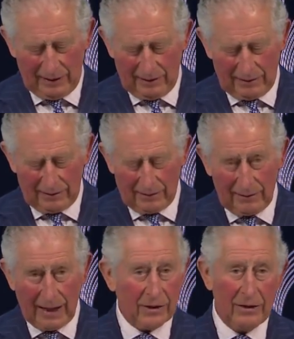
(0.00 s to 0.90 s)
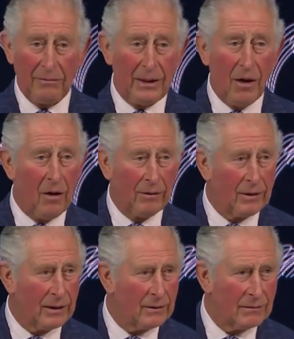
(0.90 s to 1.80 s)
and actually
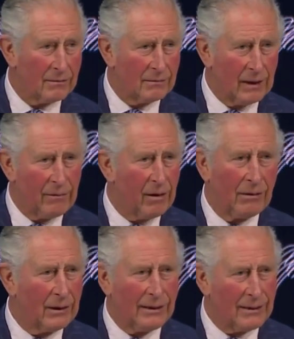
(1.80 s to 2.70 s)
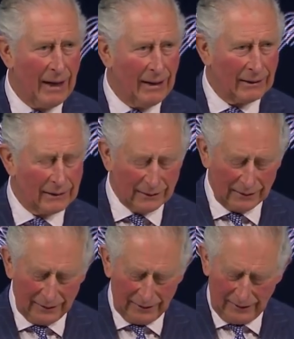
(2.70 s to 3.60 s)
beyond, It'll, however long it
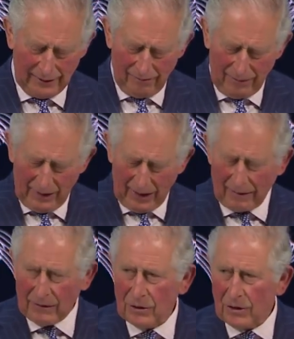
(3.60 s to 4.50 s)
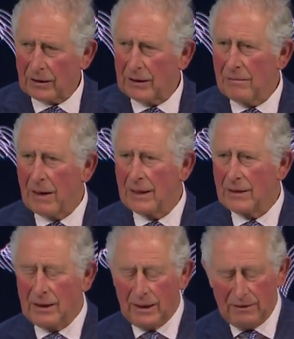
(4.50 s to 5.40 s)
takes. I've instructed my
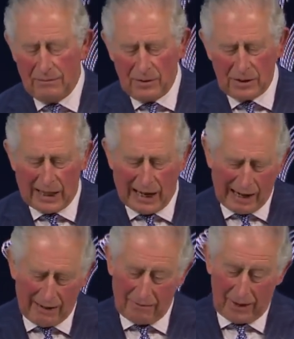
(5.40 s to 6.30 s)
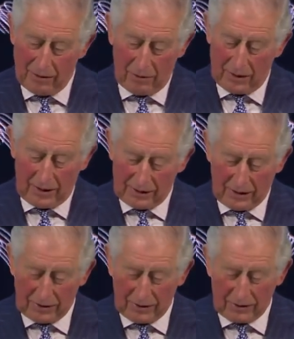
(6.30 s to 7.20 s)
teams and my
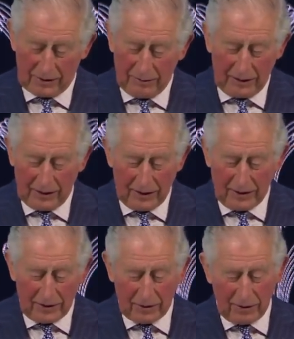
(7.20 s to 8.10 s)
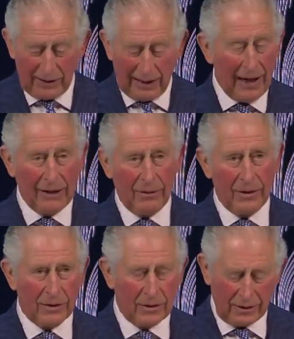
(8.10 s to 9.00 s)
organization similarly to align
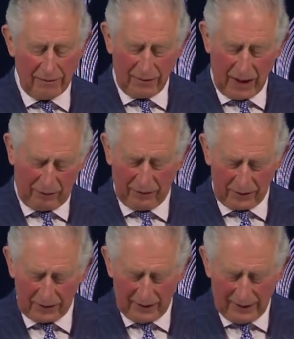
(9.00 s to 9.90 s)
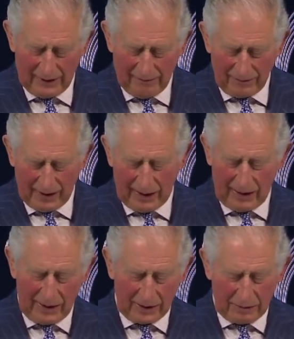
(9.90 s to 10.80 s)
with this effort,
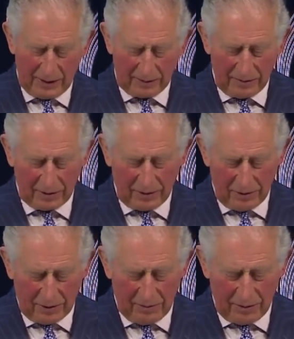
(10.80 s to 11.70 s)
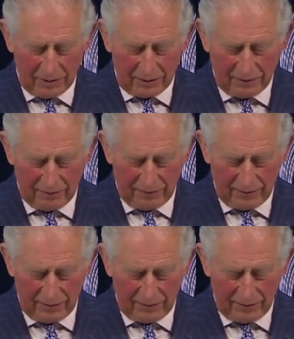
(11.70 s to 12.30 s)
and I expect them to contribute.